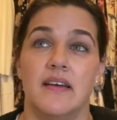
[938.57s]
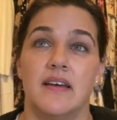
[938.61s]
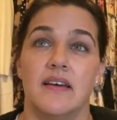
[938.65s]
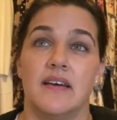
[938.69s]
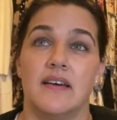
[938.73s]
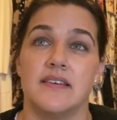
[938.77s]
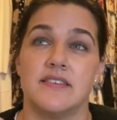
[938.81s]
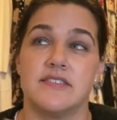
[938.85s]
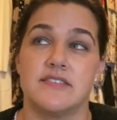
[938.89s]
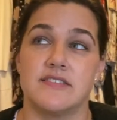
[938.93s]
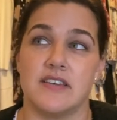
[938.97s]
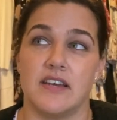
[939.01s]

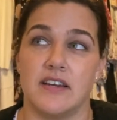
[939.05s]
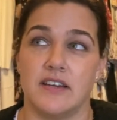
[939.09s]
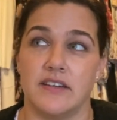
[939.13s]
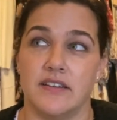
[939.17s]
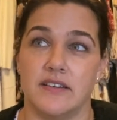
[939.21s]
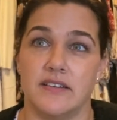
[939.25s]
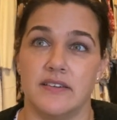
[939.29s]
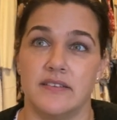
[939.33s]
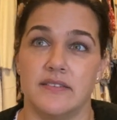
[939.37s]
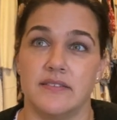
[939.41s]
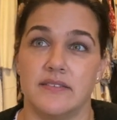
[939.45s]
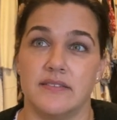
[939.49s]

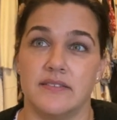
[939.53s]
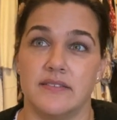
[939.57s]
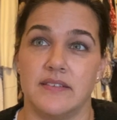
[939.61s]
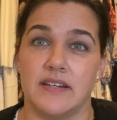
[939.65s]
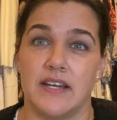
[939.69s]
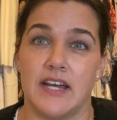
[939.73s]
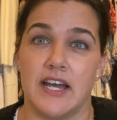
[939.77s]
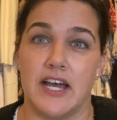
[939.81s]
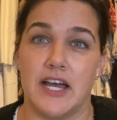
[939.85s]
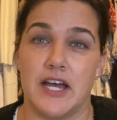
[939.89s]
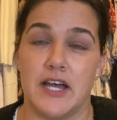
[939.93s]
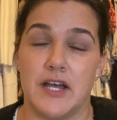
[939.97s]
So
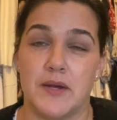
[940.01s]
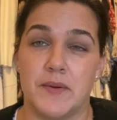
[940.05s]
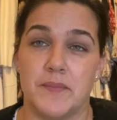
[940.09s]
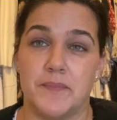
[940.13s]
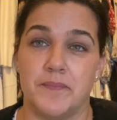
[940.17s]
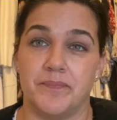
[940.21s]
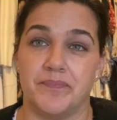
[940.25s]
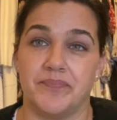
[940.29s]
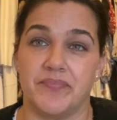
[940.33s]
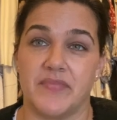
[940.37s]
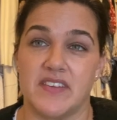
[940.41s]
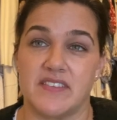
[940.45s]

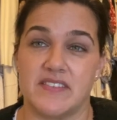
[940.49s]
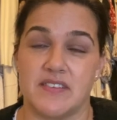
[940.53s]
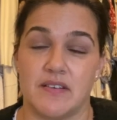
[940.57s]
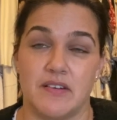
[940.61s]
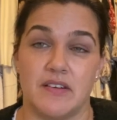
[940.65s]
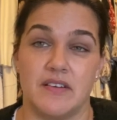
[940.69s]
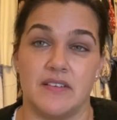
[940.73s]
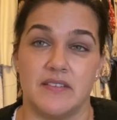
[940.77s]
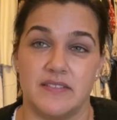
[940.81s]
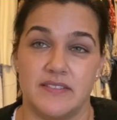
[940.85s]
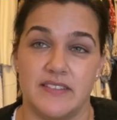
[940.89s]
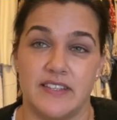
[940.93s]

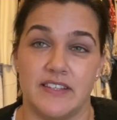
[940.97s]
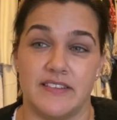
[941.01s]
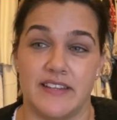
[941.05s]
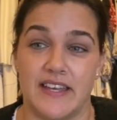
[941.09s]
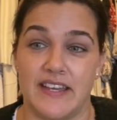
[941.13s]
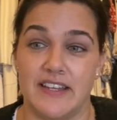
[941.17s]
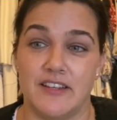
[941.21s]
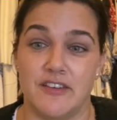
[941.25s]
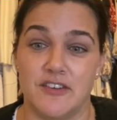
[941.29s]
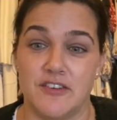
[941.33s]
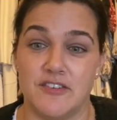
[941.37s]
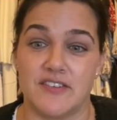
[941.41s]

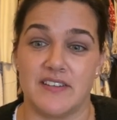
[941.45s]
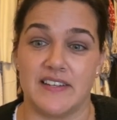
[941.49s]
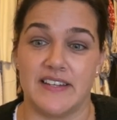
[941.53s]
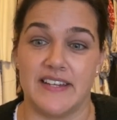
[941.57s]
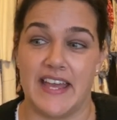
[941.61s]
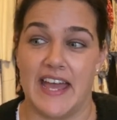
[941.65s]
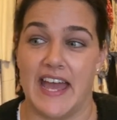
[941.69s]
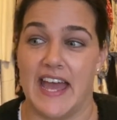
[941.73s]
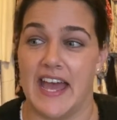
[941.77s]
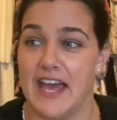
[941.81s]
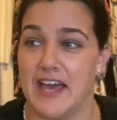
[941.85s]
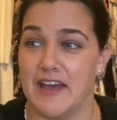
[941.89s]
they usually
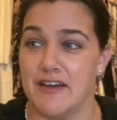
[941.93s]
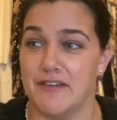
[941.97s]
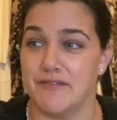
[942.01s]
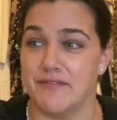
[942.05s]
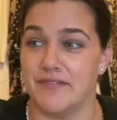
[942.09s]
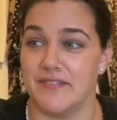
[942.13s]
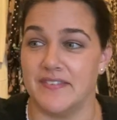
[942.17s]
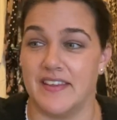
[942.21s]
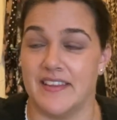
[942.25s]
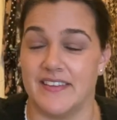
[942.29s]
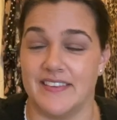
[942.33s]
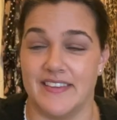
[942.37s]

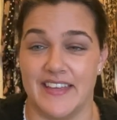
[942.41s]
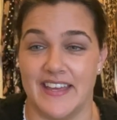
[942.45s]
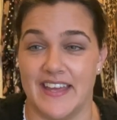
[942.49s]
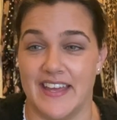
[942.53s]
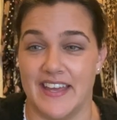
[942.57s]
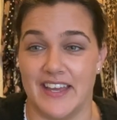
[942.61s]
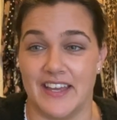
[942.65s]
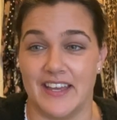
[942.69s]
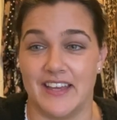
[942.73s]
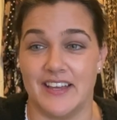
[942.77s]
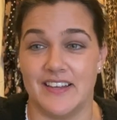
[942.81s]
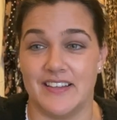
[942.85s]
have
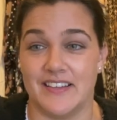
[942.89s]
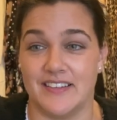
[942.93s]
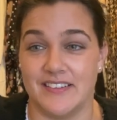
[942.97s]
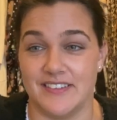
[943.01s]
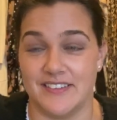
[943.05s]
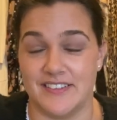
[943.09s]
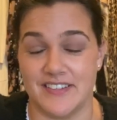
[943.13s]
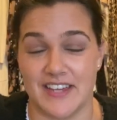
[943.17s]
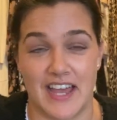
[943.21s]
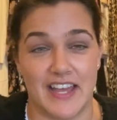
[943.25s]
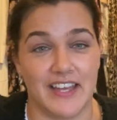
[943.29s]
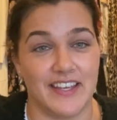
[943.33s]
their
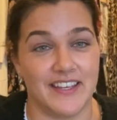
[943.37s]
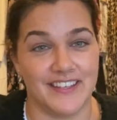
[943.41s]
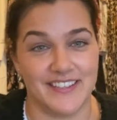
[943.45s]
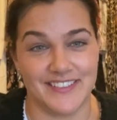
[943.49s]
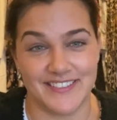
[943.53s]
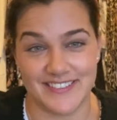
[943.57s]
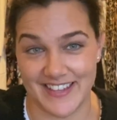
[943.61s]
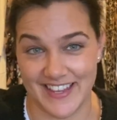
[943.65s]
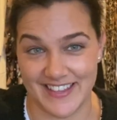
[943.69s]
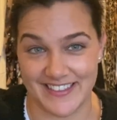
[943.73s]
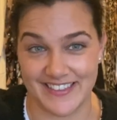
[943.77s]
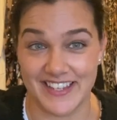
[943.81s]

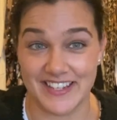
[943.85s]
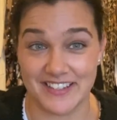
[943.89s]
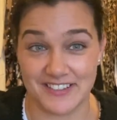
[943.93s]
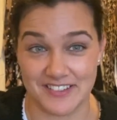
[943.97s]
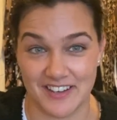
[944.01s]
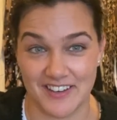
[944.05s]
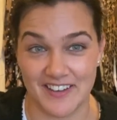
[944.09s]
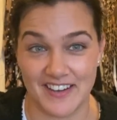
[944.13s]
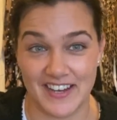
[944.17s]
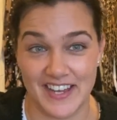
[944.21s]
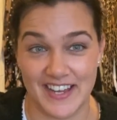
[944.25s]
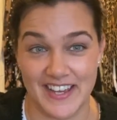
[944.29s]
jacket and their
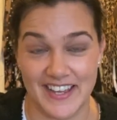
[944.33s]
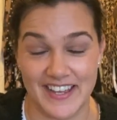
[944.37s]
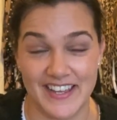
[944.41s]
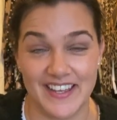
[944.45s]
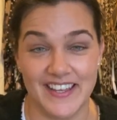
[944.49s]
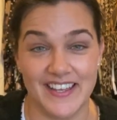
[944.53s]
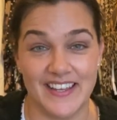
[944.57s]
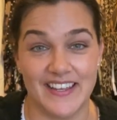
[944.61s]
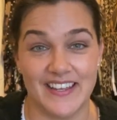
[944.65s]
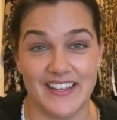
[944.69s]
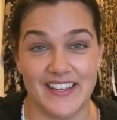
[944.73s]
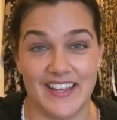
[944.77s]
tie
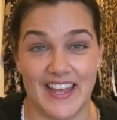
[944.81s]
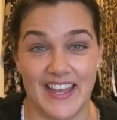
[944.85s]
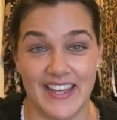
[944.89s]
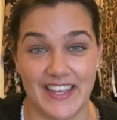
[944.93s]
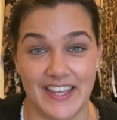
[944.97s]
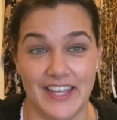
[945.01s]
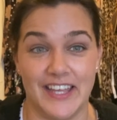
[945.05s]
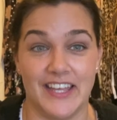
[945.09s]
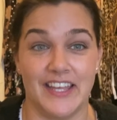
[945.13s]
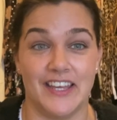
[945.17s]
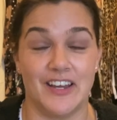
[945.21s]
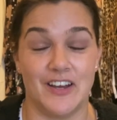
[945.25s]

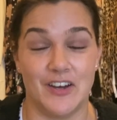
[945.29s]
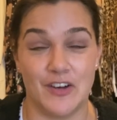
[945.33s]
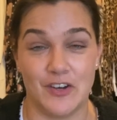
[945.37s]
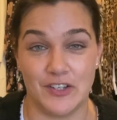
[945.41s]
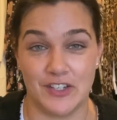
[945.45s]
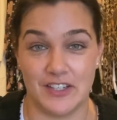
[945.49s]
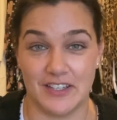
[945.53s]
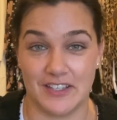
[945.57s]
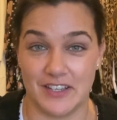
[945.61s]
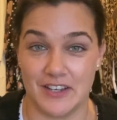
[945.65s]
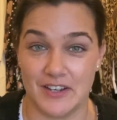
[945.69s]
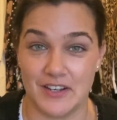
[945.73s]
hanging
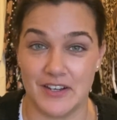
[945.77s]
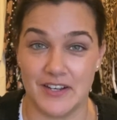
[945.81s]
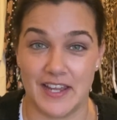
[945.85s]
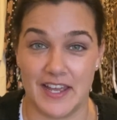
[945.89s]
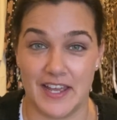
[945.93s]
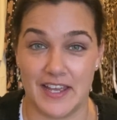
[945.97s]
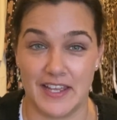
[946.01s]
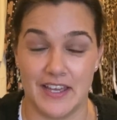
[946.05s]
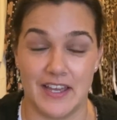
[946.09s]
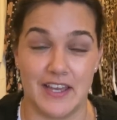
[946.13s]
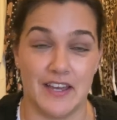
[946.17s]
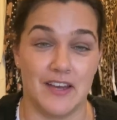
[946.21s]
on a coat
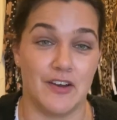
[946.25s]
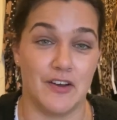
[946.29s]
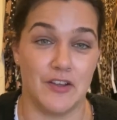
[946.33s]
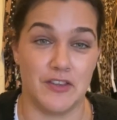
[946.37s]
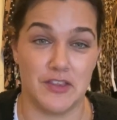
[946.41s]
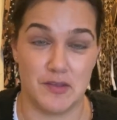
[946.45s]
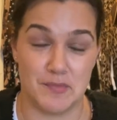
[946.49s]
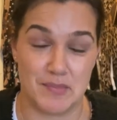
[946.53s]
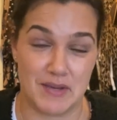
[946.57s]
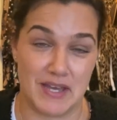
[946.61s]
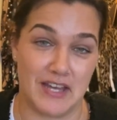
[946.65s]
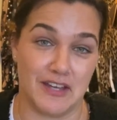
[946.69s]
hanger on
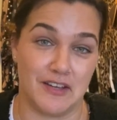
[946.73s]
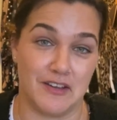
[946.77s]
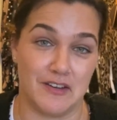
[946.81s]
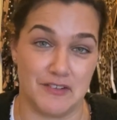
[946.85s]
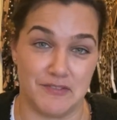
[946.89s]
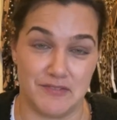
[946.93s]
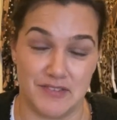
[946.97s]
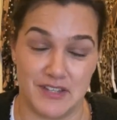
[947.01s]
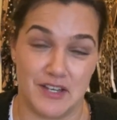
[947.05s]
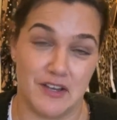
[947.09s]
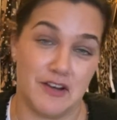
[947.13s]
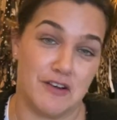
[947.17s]
the back
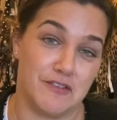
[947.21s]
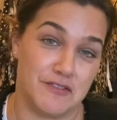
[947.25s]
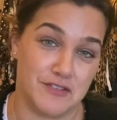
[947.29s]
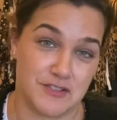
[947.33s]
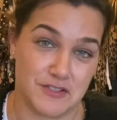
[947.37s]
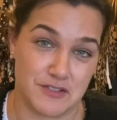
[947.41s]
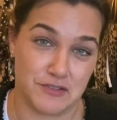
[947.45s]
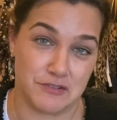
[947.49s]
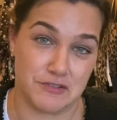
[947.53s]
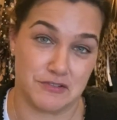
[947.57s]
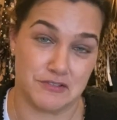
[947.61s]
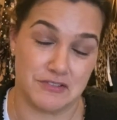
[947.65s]
of their
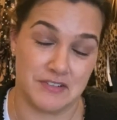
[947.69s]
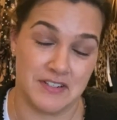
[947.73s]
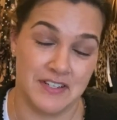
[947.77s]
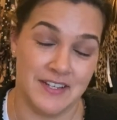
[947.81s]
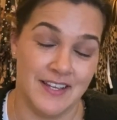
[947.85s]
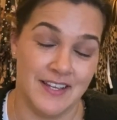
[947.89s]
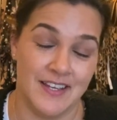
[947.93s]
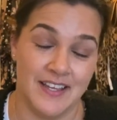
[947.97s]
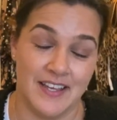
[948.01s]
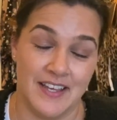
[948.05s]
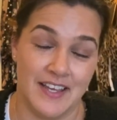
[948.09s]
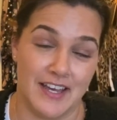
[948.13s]
office door,
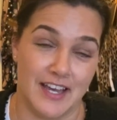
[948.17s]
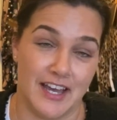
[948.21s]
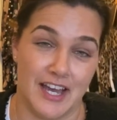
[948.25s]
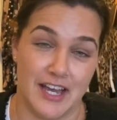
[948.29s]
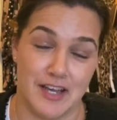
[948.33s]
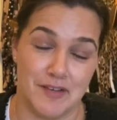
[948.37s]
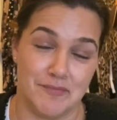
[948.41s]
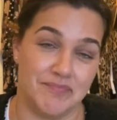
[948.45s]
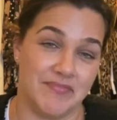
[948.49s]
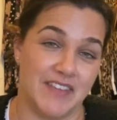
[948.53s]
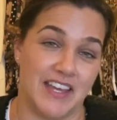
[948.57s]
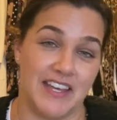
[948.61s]

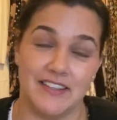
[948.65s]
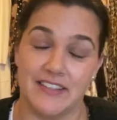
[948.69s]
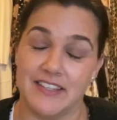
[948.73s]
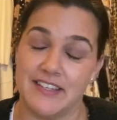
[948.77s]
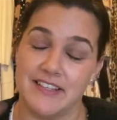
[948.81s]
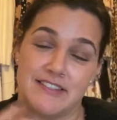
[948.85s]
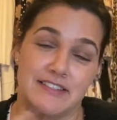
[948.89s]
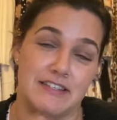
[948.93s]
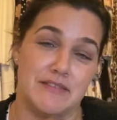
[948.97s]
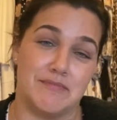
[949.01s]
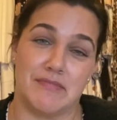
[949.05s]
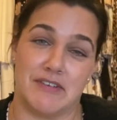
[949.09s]
at
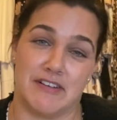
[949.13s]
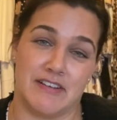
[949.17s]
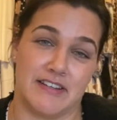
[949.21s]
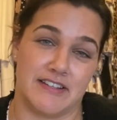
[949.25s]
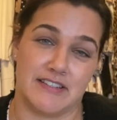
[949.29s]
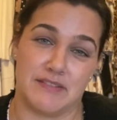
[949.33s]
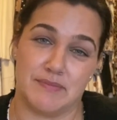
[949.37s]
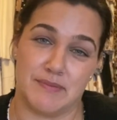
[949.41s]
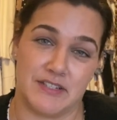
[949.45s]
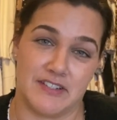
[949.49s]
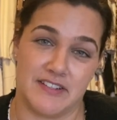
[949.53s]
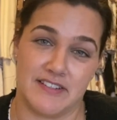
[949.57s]
least in my
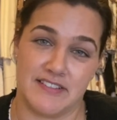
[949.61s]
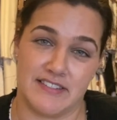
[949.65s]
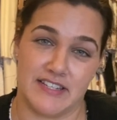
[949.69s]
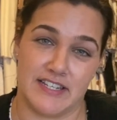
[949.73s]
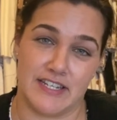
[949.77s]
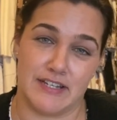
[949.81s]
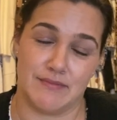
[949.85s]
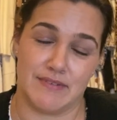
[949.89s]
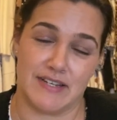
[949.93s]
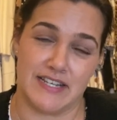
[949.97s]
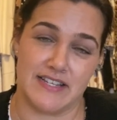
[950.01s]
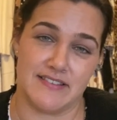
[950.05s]
experience
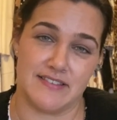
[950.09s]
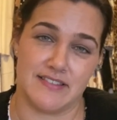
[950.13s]
anyway.